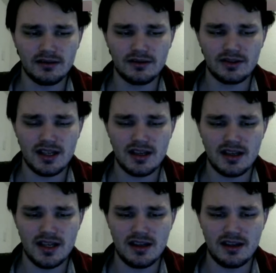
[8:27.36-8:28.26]

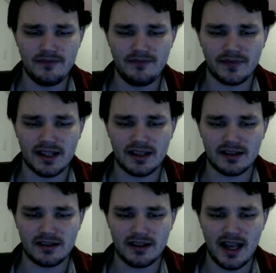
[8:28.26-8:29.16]
she
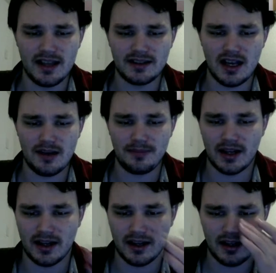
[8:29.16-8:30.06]
ends up
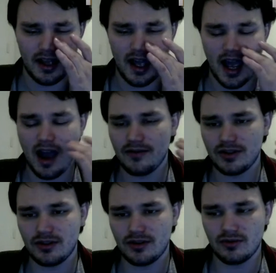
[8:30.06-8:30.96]
having
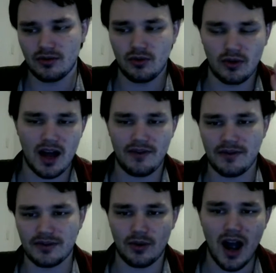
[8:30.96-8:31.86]
to cool off every
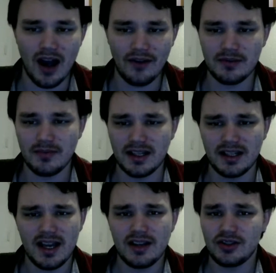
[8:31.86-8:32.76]
so often, but
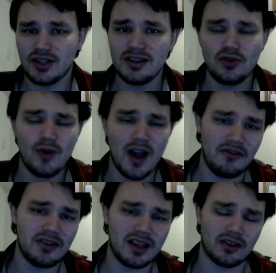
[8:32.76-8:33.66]
she can do
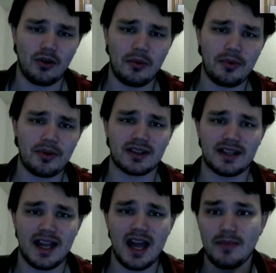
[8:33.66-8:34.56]
everything a normal person
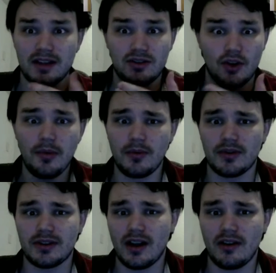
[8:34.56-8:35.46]
can, and nobody
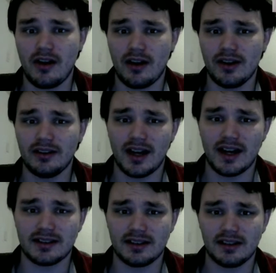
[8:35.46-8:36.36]
would
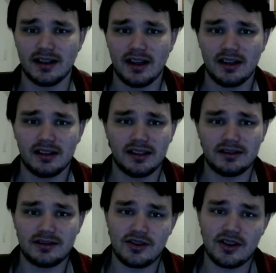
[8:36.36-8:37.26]
realize it.
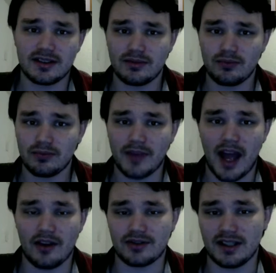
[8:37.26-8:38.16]
It's just
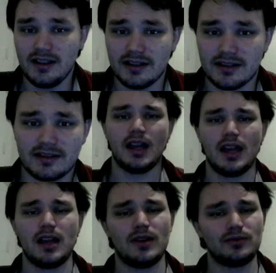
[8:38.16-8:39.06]
how she is.
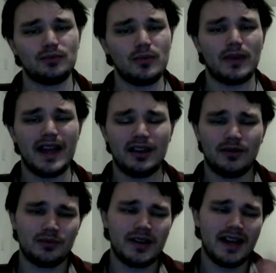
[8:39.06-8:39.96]

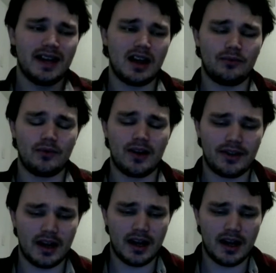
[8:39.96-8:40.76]
Anyways, we end up with